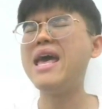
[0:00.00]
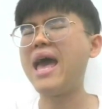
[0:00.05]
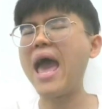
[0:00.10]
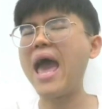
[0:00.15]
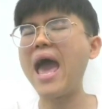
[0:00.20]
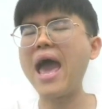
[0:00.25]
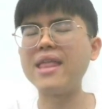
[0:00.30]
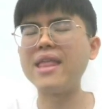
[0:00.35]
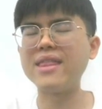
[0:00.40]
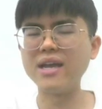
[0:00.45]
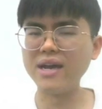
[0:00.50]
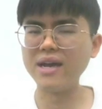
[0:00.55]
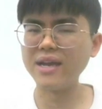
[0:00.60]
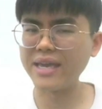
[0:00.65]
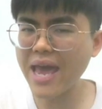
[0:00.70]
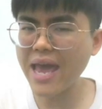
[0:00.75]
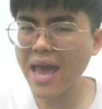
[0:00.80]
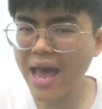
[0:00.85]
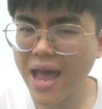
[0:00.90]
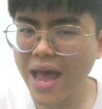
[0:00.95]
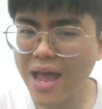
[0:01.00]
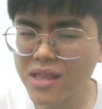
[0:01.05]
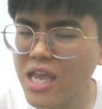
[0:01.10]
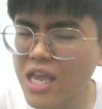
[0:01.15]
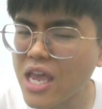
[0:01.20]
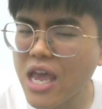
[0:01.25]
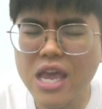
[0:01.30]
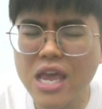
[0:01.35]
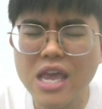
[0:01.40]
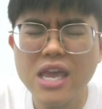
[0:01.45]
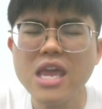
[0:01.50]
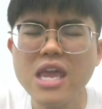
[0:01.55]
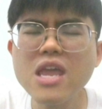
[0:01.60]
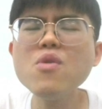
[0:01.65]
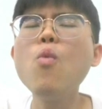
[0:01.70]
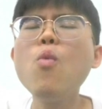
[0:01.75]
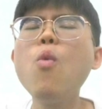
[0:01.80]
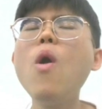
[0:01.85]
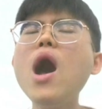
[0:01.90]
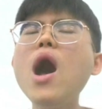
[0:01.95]
And again,
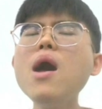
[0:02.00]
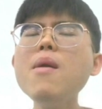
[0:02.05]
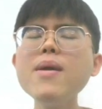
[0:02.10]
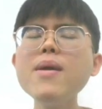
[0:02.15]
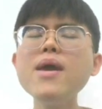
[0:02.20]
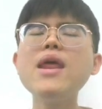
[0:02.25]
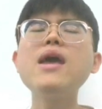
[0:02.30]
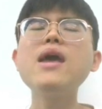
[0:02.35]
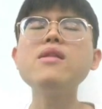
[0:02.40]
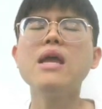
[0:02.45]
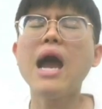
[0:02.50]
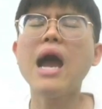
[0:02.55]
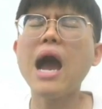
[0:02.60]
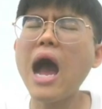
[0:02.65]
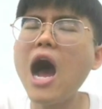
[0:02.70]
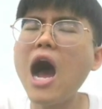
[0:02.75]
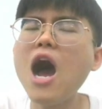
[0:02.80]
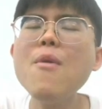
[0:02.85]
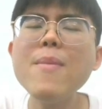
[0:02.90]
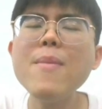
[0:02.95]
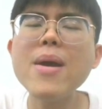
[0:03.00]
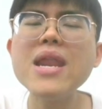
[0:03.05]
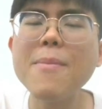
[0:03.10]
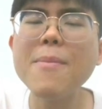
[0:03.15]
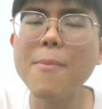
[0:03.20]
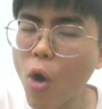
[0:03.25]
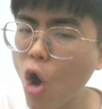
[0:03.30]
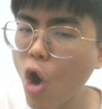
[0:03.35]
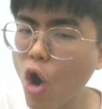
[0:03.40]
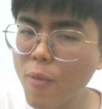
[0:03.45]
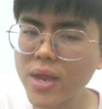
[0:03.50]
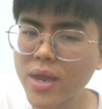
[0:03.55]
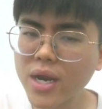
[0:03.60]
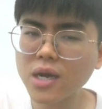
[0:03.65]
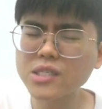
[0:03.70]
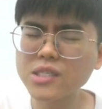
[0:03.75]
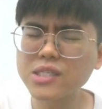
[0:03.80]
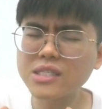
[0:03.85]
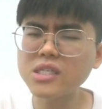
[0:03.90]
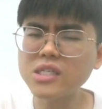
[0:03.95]
in 1 minute, how many more
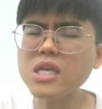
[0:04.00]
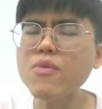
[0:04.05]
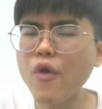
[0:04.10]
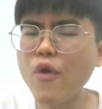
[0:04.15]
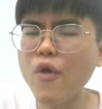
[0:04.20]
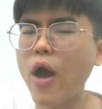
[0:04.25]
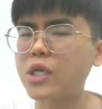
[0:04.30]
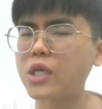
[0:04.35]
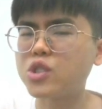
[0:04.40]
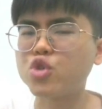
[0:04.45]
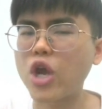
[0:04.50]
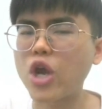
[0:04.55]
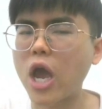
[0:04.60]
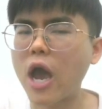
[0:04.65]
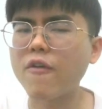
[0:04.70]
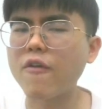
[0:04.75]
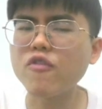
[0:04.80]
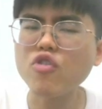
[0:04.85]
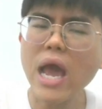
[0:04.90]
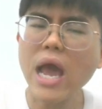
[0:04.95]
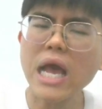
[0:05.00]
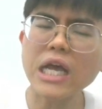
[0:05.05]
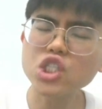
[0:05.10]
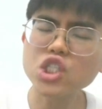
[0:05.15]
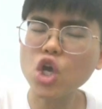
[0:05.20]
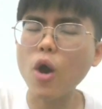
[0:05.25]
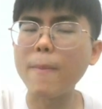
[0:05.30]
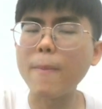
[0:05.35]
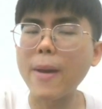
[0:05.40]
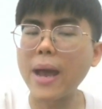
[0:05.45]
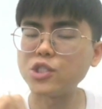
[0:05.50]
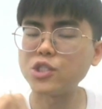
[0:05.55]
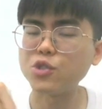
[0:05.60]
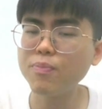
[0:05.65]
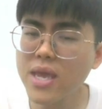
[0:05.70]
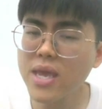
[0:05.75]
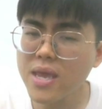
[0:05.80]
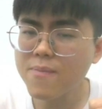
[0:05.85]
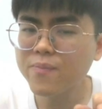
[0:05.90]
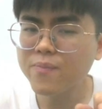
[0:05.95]
meters C will have to travel as compared to
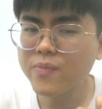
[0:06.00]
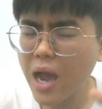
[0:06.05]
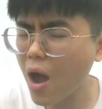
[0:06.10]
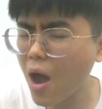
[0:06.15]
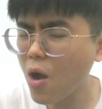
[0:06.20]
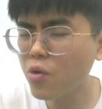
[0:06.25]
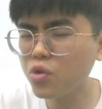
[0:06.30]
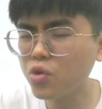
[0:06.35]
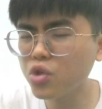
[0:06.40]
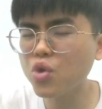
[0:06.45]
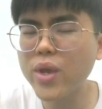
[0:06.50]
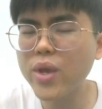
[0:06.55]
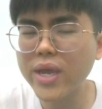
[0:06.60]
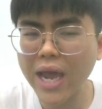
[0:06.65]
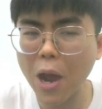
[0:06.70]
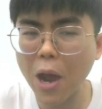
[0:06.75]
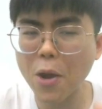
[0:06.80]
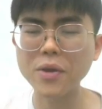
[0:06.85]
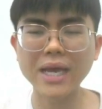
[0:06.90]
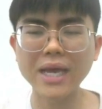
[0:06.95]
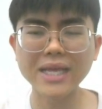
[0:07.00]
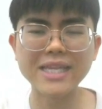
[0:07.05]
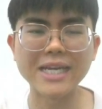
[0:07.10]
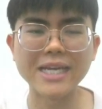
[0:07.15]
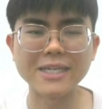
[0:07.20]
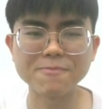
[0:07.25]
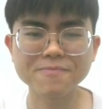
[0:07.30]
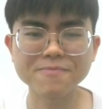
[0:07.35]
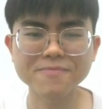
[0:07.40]
B? How do we calculate that?